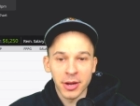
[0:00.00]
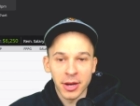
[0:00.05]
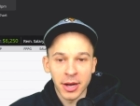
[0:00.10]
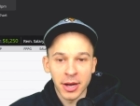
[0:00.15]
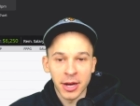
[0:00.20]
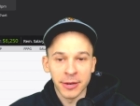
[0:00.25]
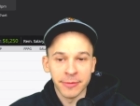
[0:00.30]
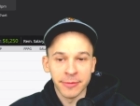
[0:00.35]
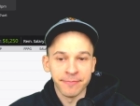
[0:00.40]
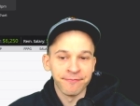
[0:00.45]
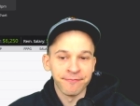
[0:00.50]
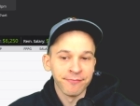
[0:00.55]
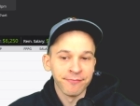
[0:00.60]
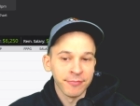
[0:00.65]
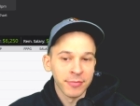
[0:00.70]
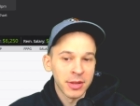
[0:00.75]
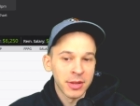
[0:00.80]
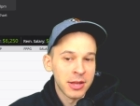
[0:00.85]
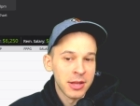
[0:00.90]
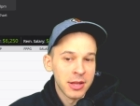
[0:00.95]

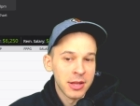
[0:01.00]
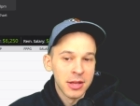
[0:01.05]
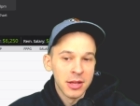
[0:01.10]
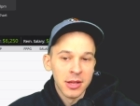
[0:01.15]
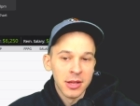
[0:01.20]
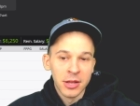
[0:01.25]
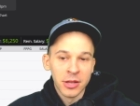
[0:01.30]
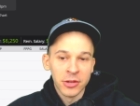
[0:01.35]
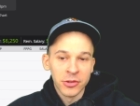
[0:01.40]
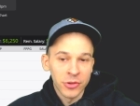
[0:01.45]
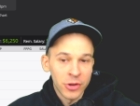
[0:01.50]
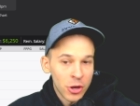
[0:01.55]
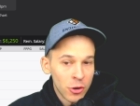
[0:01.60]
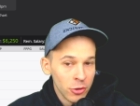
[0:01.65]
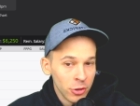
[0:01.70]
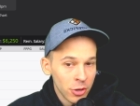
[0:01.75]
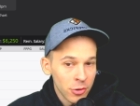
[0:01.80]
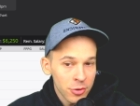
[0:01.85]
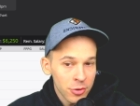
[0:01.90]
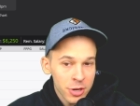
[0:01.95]
No
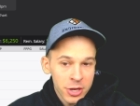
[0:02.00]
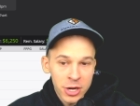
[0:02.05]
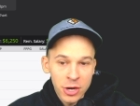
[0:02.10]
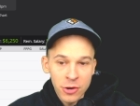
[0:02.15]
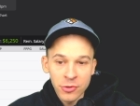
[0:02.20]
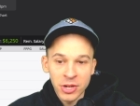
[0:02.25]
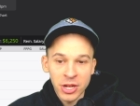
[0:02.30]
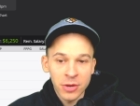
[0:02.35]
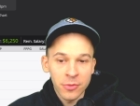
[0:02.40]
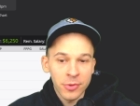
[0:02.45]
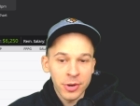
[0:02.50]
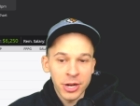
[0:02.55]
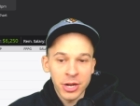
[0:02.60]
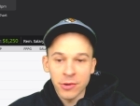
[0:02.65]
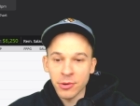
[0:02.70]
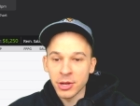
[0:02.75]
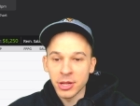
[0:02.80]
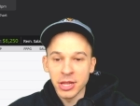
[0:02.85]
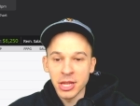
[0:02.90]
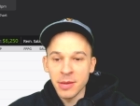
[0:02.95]
Luka, no Dinwiddie,
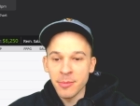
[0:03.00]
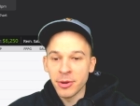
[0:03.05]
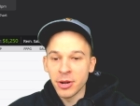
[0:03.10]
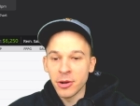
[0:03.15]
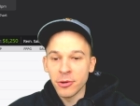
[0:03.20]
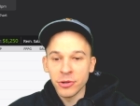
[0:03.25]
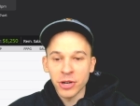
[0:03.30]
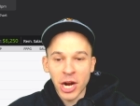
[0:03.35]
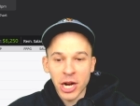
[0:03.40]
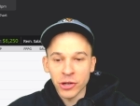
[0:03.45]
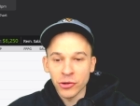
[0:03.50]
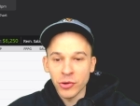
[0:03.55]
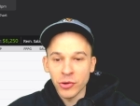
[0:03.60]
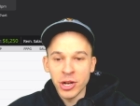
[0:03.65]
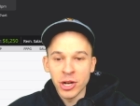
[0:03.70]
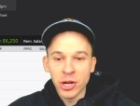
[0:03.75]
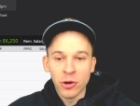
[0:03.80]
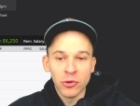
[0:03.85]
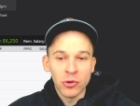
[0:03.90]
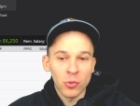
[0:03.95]
no Kleba, no Josh
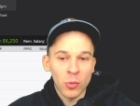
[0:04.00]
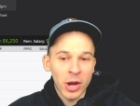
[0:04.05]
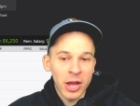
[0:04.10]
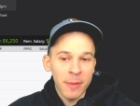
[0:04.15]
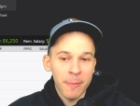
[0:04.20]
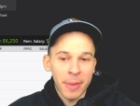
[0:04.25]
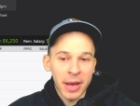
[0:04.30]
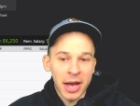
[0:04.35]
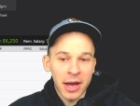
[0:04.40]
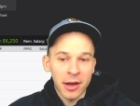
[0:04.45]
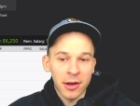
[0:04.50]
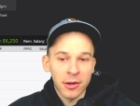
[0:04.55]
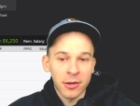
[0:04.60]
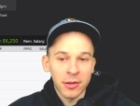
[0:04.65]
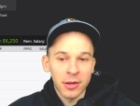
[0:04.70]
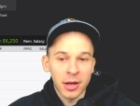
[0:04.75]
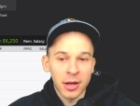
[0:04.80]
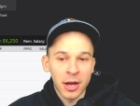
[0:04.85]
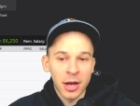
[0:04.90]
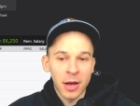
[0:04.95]
Green, no Dwight
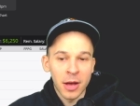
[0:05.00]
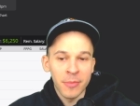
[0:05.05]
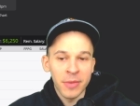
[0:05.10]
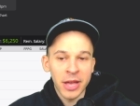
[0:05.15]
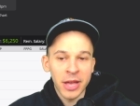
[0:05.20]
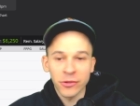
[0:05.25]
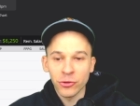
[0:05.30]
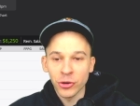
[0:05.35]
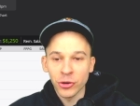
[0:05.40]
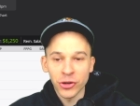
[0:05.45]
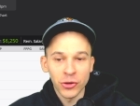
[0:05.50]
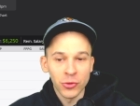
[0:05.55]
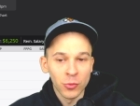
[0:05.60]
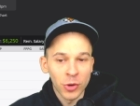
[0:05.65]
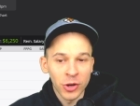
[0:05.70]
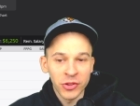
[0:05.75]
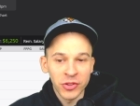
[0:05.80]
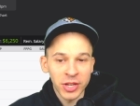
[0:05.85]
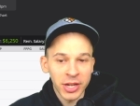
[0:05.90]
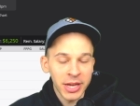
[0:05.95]
Powell. Yes, Christian
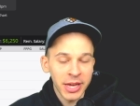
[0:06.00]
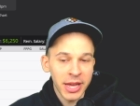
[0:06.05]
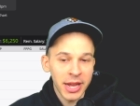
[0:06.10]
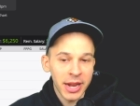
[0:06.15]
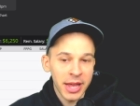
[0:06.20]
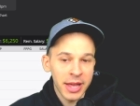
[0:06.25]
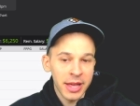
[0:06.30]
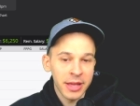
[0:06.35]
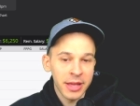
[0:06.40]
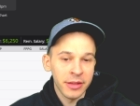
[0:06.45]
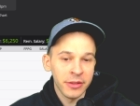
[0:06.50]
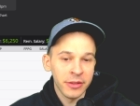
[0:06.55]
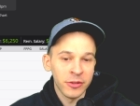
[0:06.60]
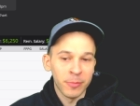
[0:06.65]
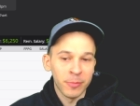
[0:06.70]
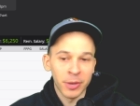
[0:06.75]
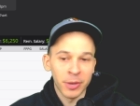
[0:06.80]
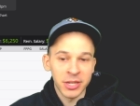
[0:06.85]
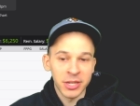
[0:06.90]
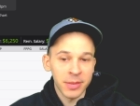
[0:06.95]
Wood's going to get his,
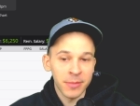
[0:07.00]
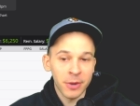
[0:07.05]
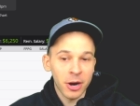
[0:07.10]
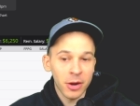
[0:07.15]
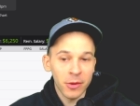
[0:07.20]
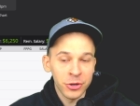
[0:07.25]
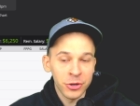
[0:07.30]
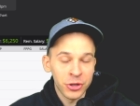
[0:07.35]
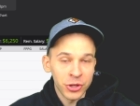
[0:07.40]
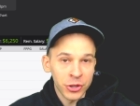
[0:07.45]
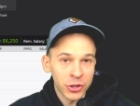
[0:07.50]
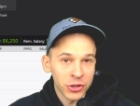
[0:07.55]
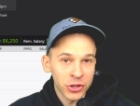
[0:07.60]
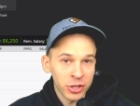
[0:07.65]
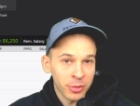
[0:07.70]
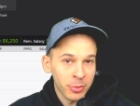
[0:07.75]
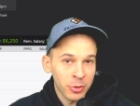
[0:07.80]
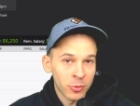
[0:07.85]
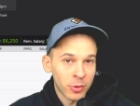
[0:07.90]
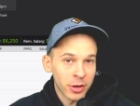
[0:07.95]
but Tim Hardaway Jr. is
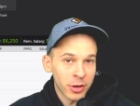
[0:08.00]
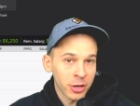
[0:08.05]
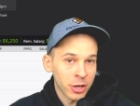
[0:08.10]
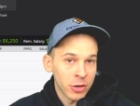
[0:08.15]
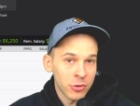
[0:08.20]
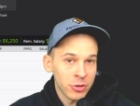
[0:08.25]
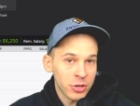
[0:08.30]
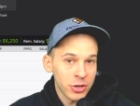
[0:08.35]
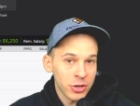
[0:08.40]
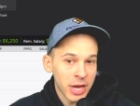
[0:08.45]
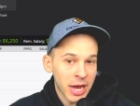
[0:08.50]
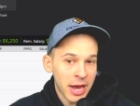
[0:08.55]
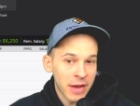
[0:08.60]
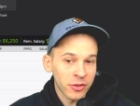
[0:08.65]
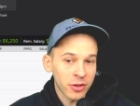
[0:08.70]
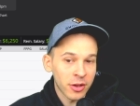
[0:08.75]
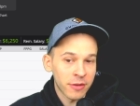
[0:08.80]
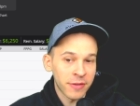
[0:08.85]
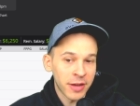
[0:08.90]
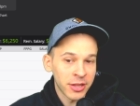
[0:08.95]
going to be one of the go-to
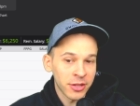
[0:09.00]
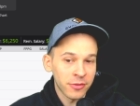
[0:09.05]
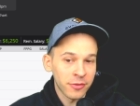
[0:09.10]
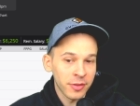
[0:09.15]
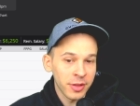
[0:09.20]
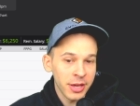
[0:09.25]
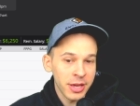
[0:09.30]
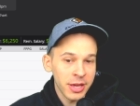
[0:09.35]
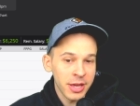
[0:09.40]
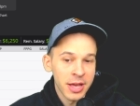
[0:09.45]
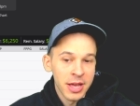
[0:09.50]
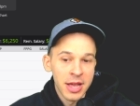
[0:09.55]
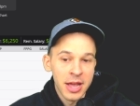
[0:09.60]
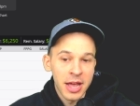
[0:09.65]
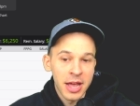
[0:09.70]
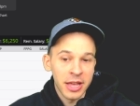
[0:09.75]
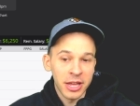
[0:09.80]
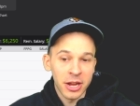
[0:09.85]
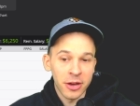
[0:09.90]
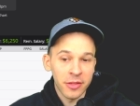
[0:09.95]
guys offensively.
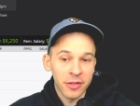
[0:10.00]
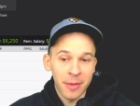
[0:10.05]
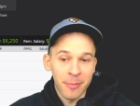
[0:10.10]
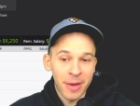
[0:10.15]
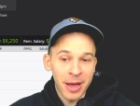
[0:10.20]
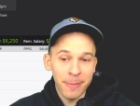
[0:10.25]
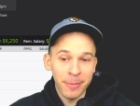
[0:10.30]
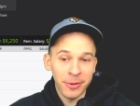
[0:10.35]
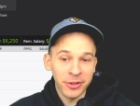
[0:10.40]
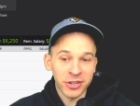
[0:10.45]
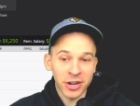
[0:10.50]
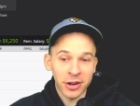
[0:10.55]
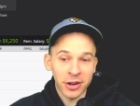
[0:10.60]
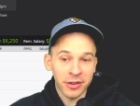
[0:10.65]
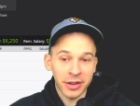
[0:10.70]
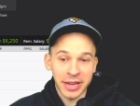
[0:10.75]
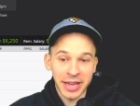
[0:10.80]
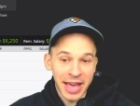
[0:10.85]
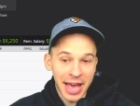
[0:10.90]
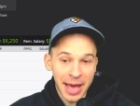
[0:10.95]
You know, they might be starting
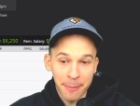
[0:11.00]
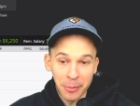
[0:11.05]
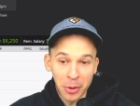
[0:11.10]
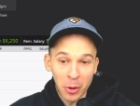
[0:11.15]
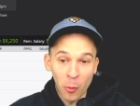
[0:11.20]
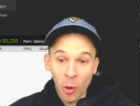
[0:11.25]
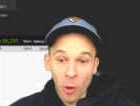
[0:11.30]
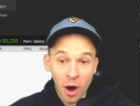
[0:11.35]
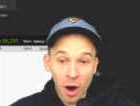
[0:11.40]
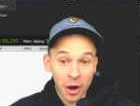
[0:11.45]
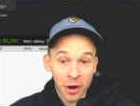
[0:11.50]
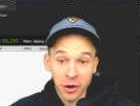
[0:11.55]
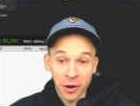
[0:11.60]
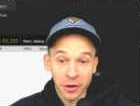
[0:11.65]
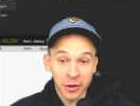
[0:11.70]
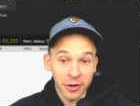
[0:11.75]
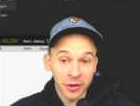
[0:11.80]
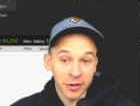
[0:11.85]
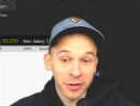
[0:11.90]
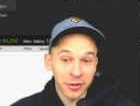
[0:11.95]
like Kemba
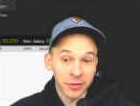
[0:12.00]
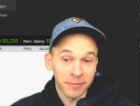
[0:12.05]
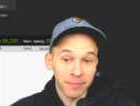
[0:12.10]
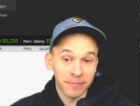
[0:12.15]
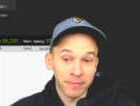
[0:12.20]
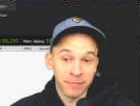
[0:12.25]
Walker.